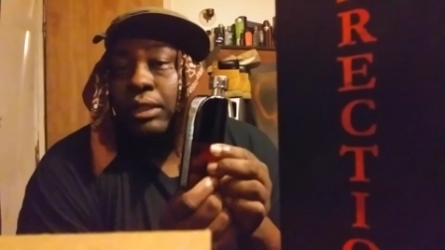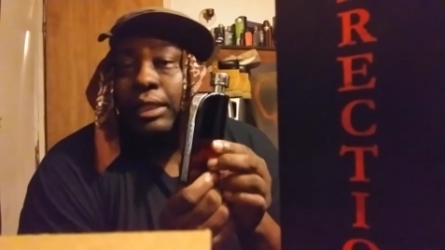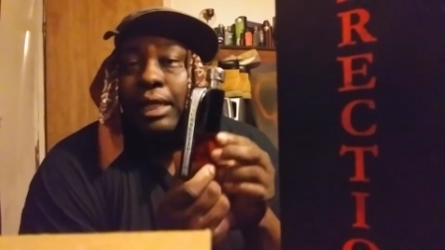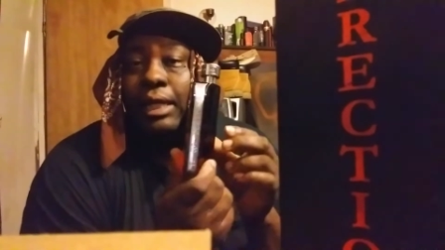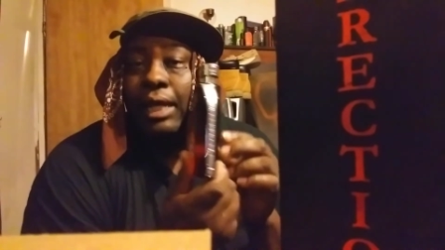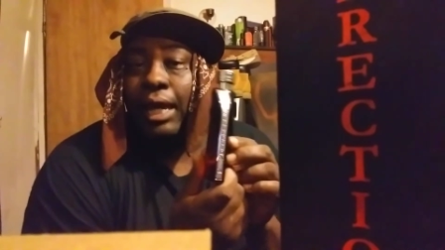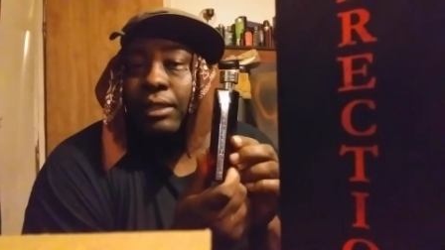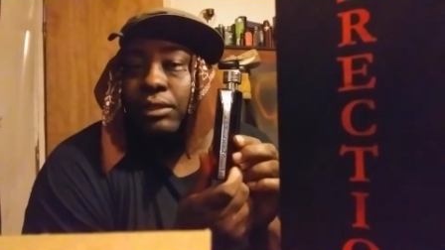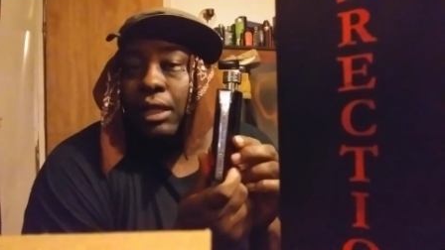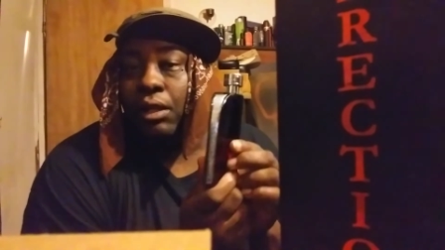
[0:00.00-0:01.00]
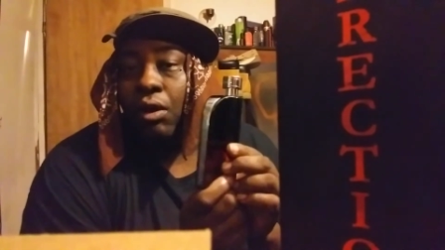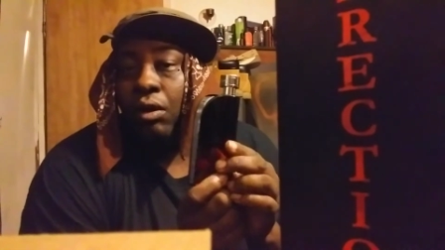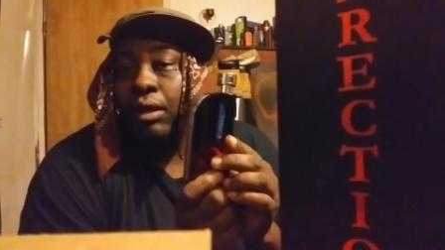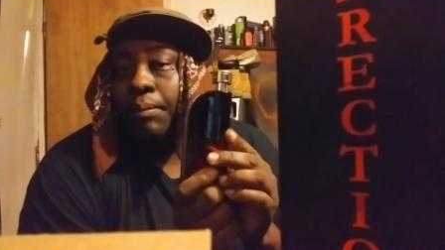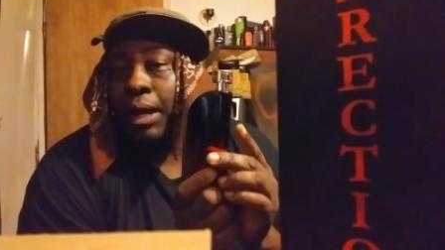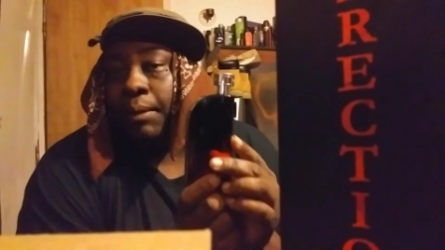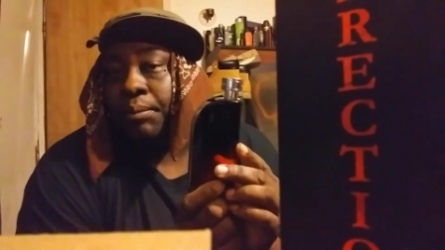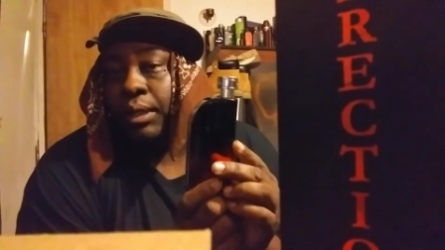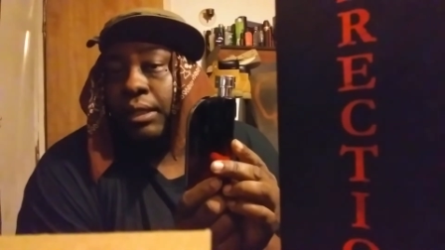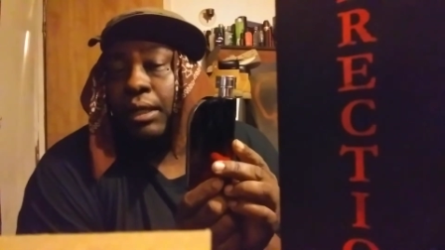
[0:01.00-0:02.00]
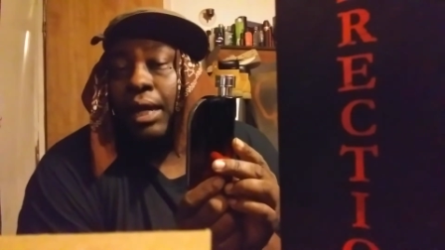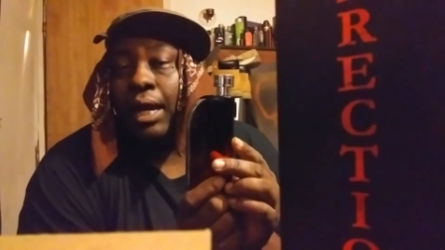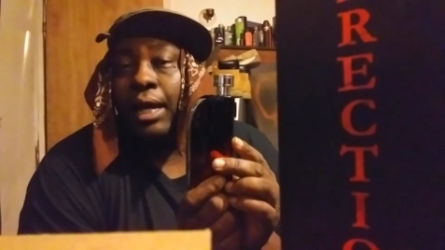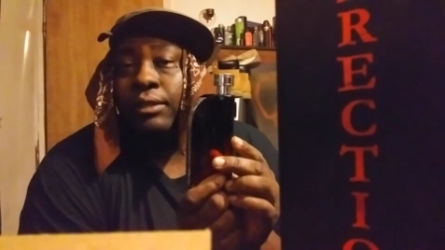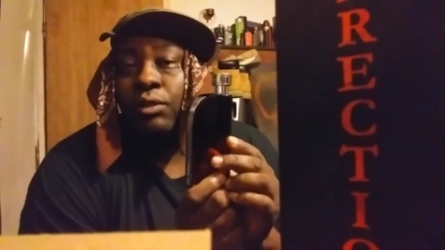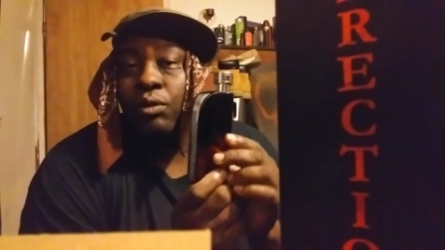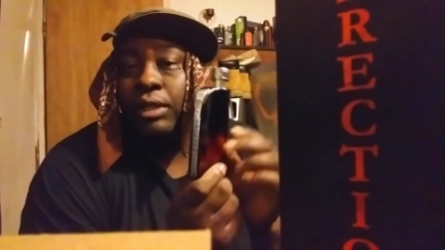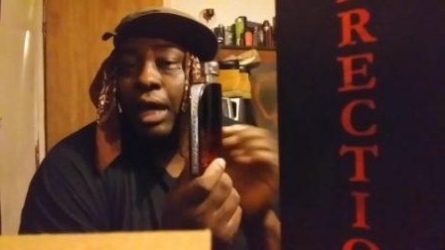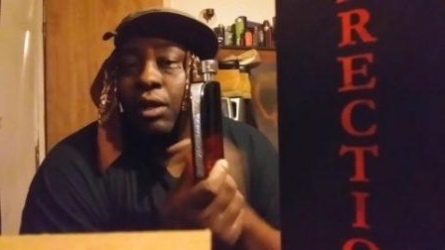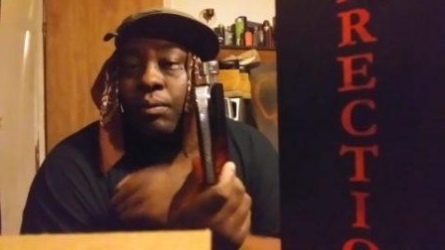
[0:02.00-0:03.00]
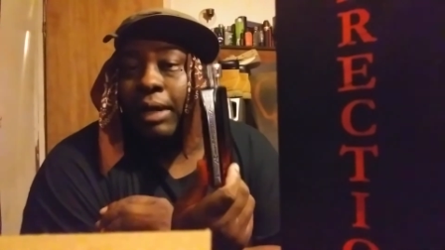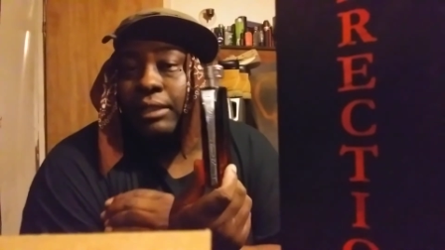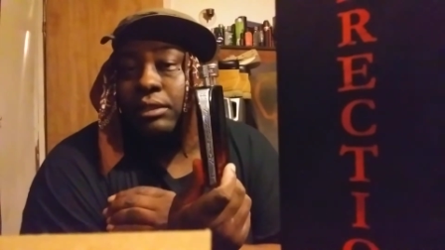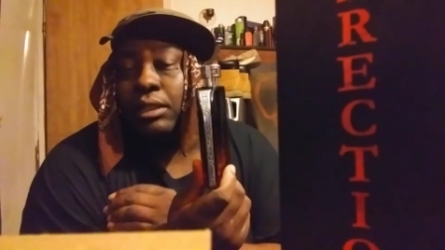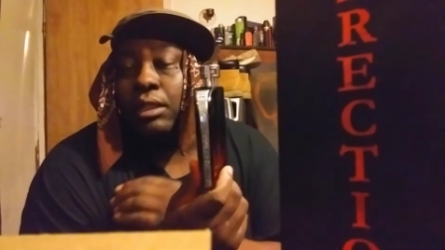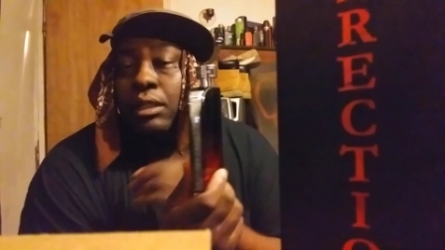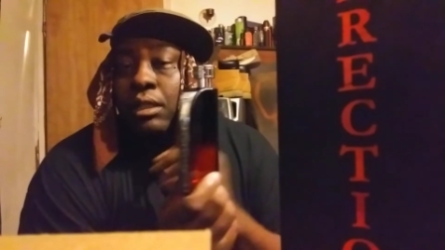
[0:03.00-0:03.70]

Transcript: It didn't last that long, in my opinion, guys. On not on my skin.